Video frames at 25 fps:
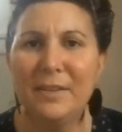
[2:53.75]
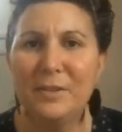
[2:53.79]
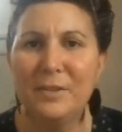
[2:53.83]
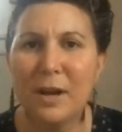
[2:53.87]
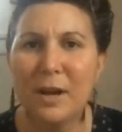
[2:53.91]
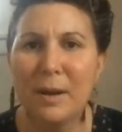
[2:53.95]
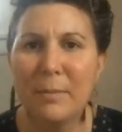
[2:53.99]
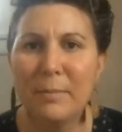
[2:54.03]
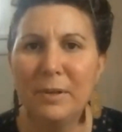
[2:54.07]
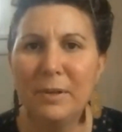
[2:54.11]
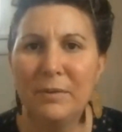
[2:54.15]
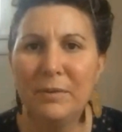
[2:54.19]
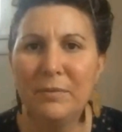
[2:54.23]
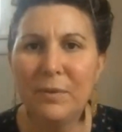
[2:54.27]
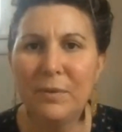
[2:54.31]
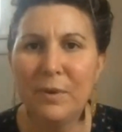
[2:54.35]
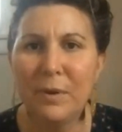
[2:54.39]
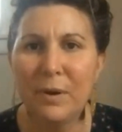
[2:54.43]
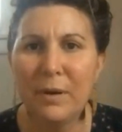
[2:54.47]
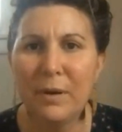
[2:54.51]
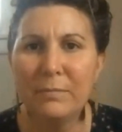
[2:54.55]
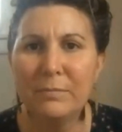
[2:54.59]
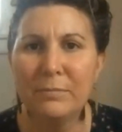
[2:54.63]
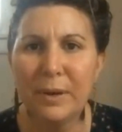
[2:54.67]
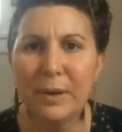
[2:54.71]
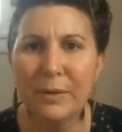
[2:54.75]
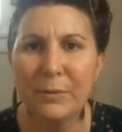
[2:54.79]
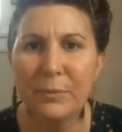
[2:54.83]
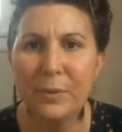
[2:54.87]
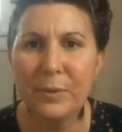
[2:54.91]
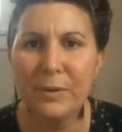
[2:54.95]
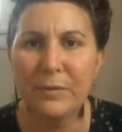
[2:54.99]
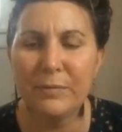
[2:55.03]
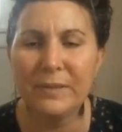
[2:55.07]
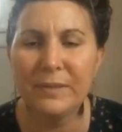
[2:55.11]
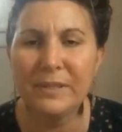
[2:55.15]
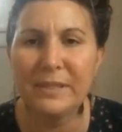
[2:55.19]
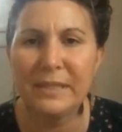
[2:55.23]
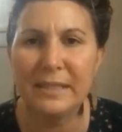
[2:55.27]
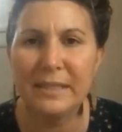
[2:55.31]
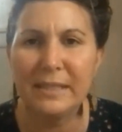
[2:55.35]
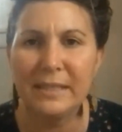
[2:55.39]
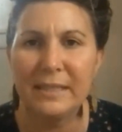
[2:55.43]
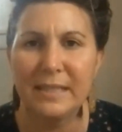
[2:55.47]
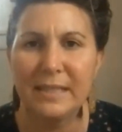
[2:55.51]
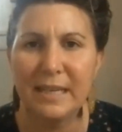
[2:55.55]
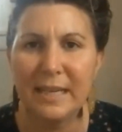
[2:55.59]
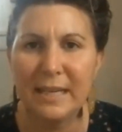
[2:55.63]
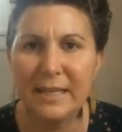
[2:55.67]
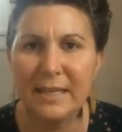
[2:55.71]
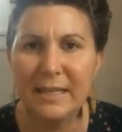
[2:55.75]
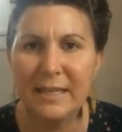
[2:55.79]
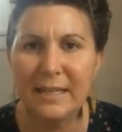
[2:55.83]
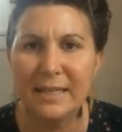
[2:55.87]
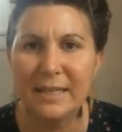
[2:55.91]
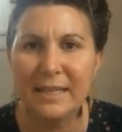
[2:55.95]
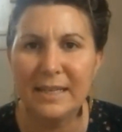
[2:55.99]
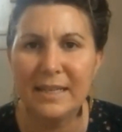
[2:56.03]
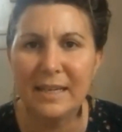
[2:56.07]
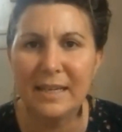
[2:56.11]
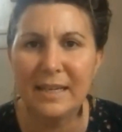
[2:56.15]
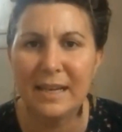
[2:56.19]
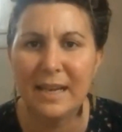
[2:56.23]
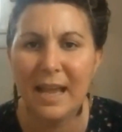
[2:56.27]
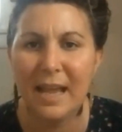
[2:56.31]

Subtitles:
trauma-informed breathwork facilitator